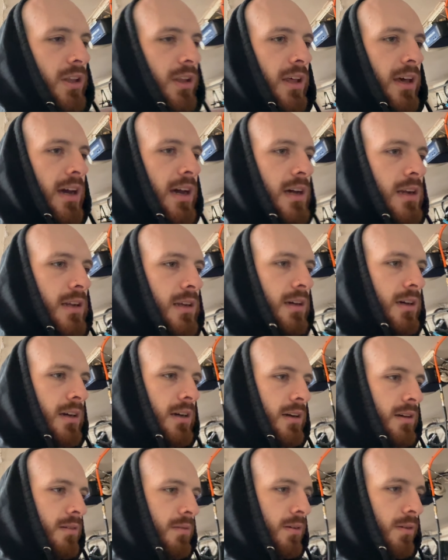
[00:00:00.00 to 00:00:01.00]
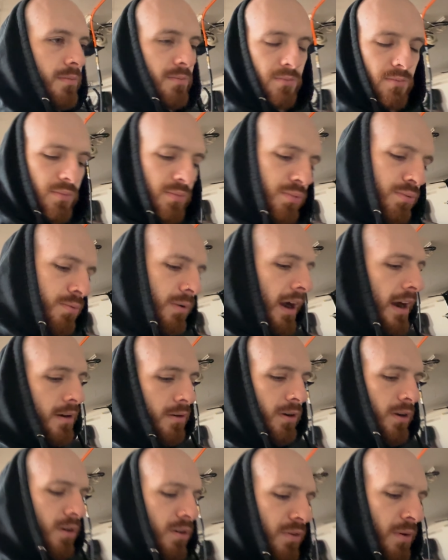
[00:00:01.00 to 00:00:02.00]
that. I don't
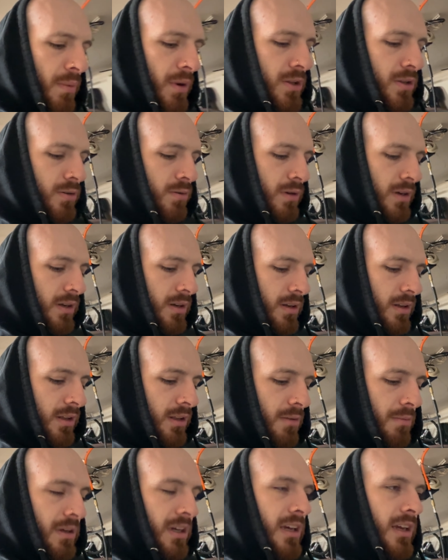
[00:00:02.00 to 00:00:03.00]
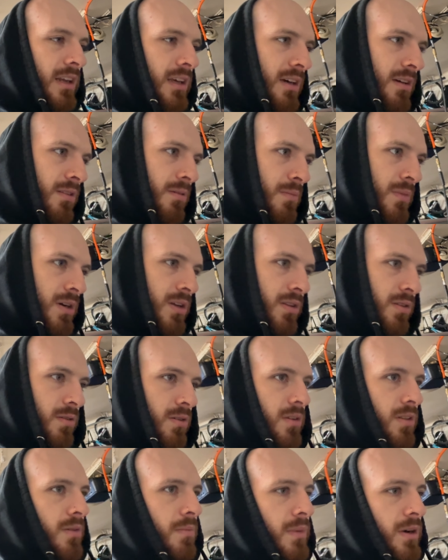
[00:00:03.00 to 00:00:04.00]
know if I'm going to do it in the beginning of the month
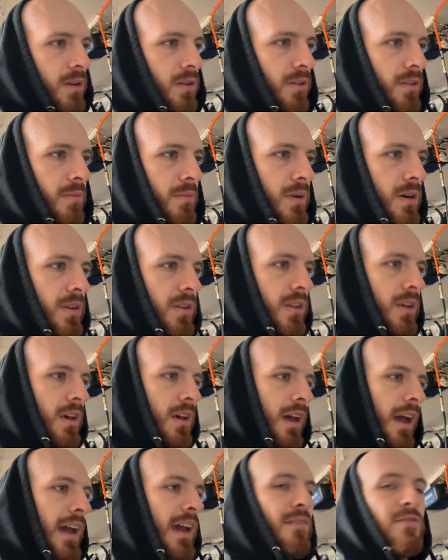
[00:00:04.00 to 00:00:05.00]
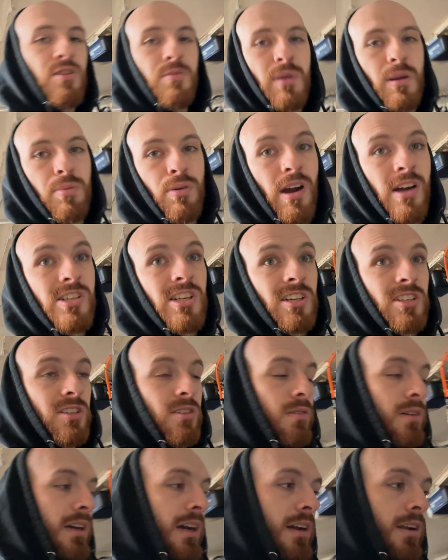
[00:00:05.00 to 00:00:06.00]
or the middle of the month. I have too many projects
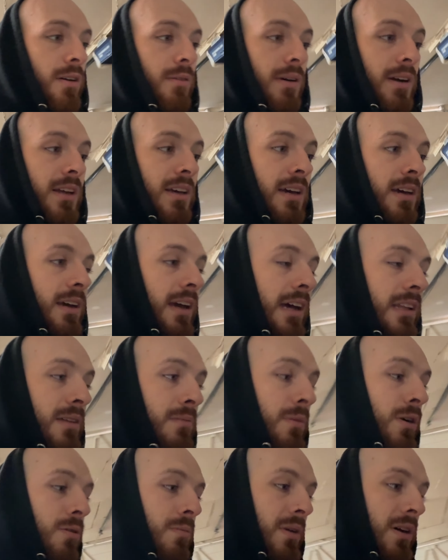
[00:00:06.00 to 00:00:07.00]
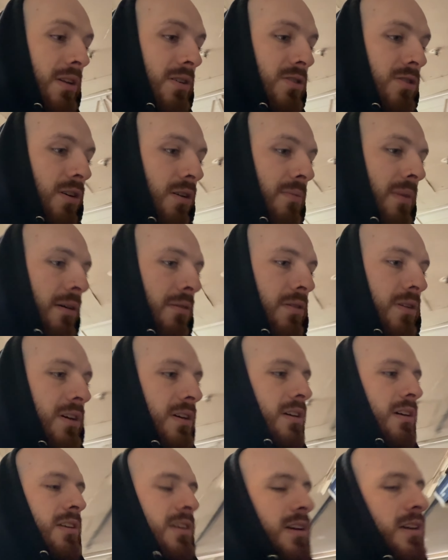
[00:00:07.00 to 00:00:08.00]
going on already at the moment, so I'm not
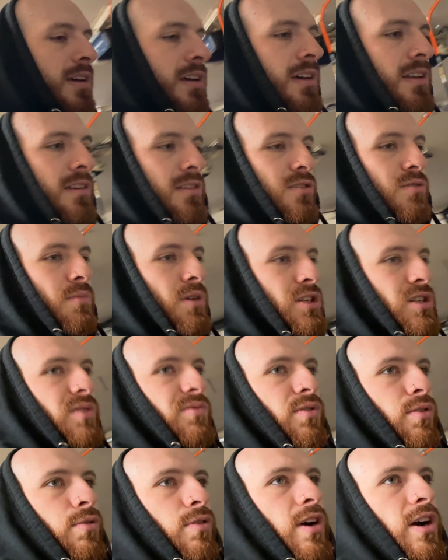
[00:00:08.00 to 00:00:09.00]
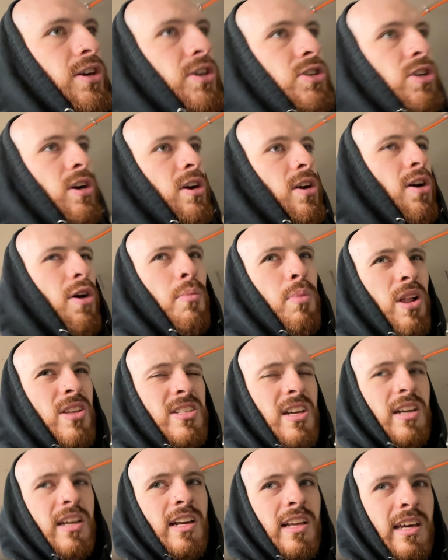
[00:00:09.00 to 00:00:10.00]
really in too much of a rush. Plus, I
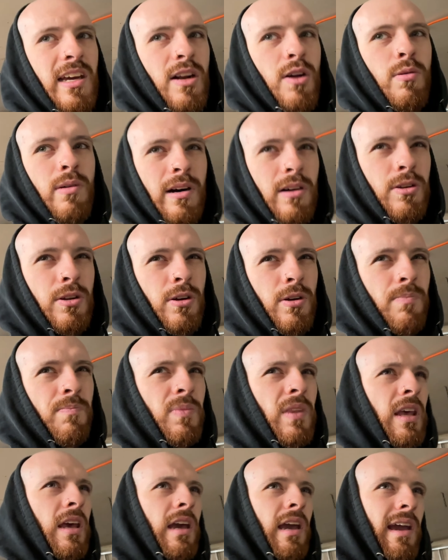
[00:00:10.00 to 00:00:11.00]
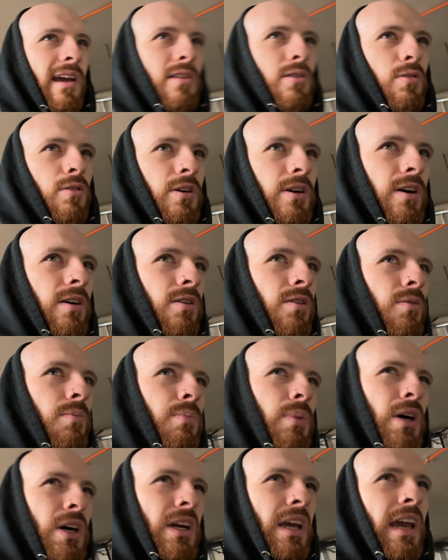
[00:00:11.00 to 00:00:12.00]
need to get a welder and or go
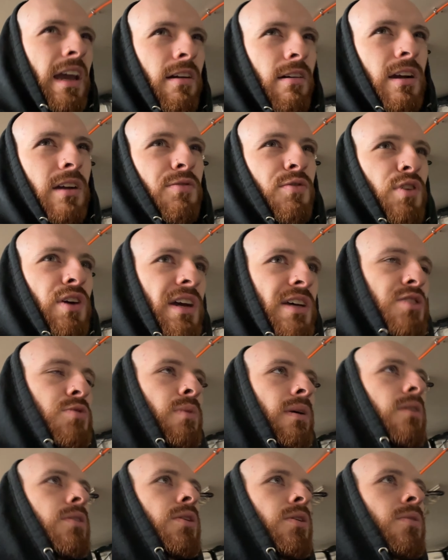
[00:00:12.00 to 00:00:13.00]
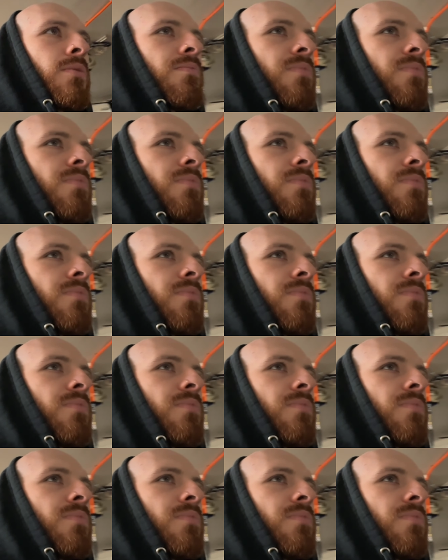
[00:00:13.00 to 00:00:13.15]
bug Eric for his welder.